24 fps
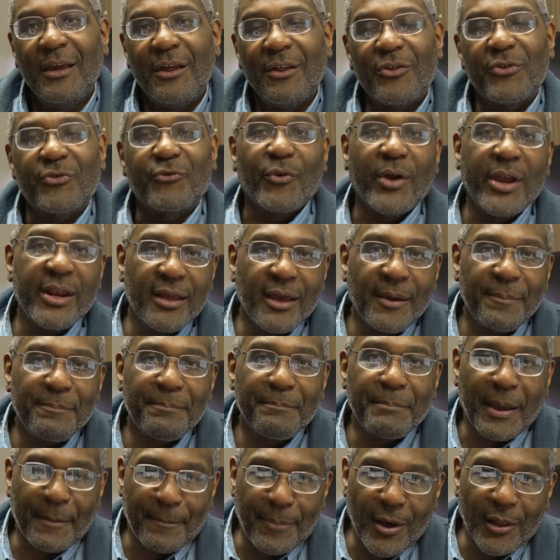Straight
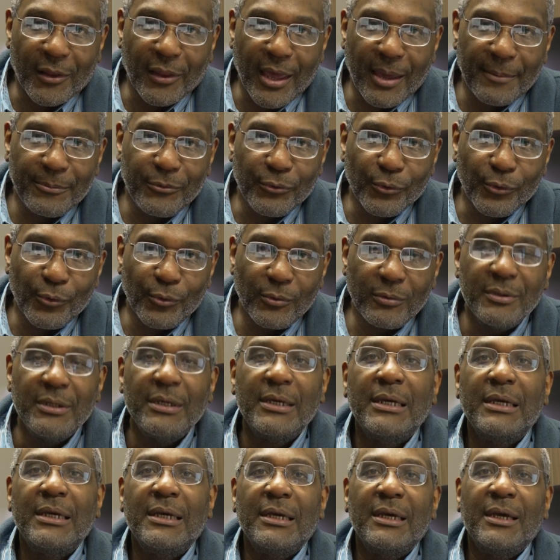Up by Paula Abdul,
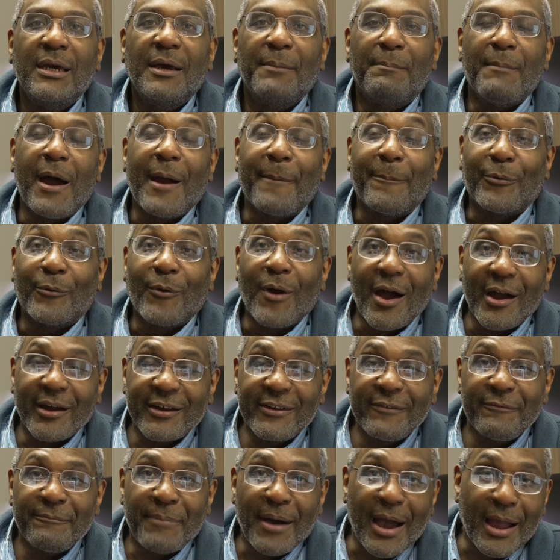My
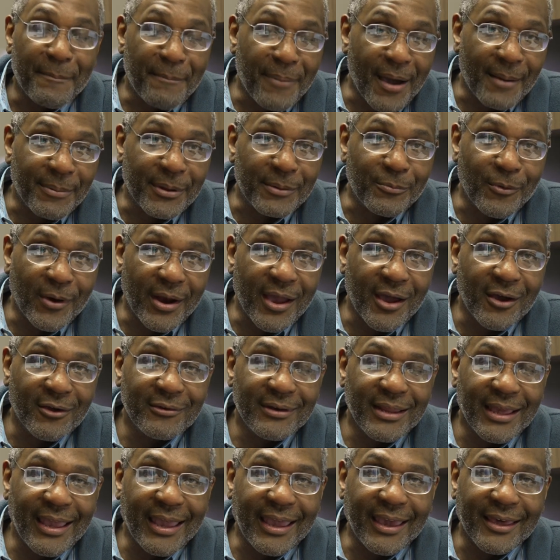Prerogative by Bobby
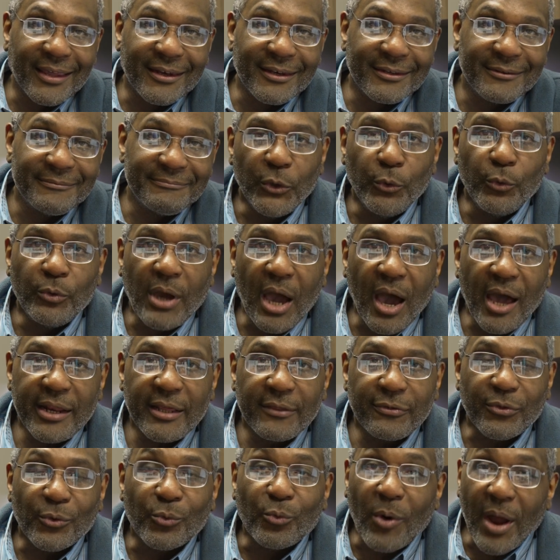Brown, and You Got
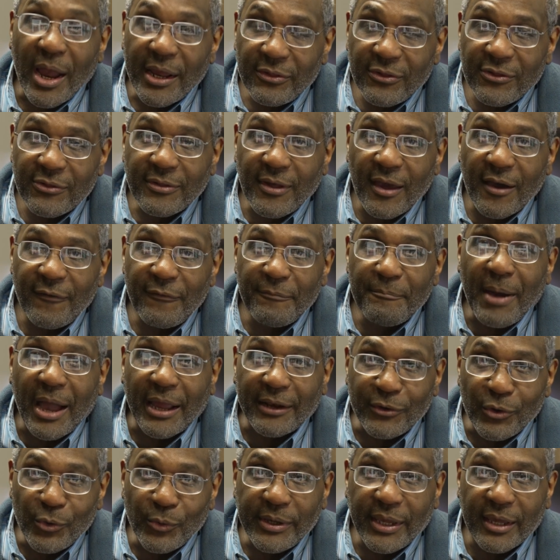It, The Right Stuff by
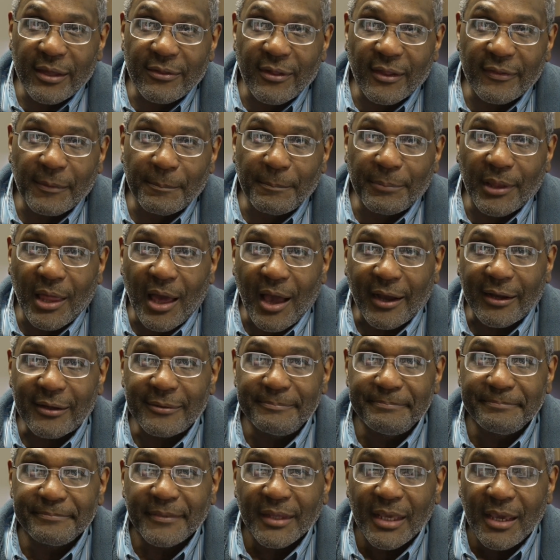New Kids on the Block.
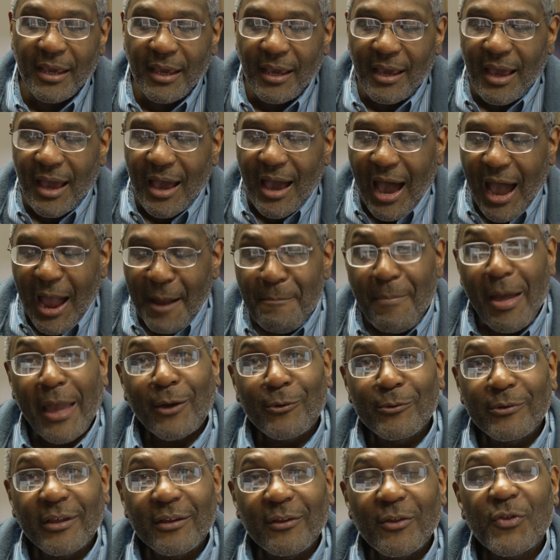I'm
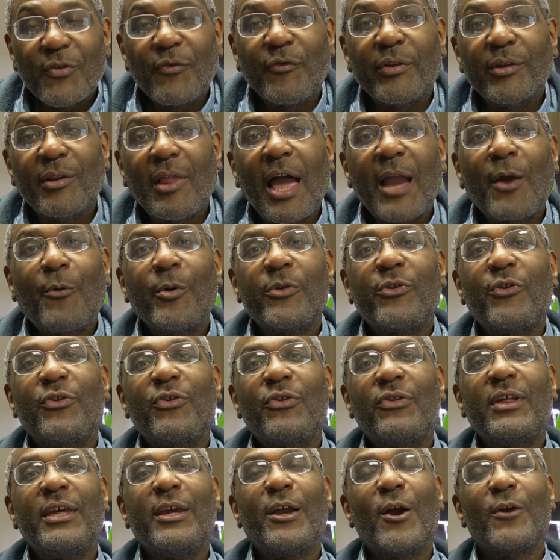Michael Douglas. If you like what you
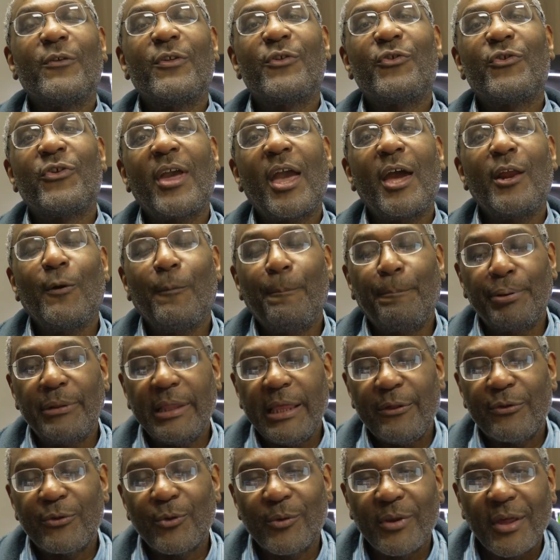see here on the channel,
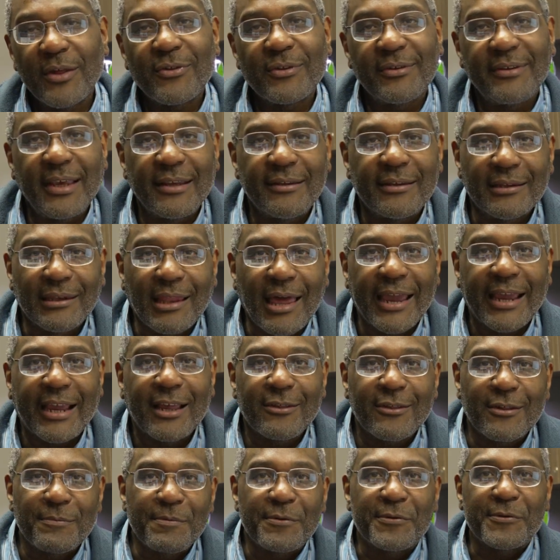please don't hesitate to like
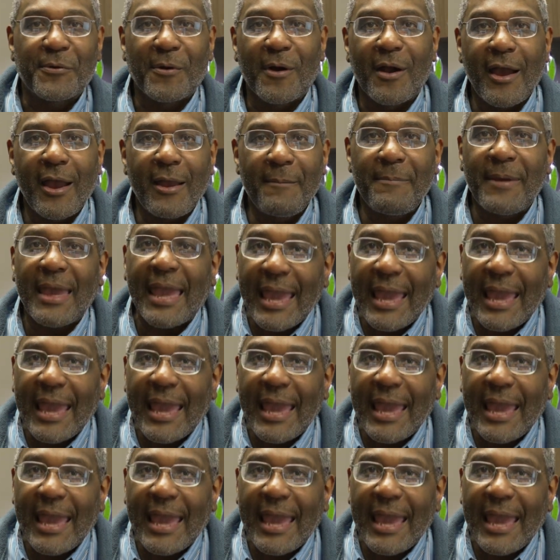and subscribe.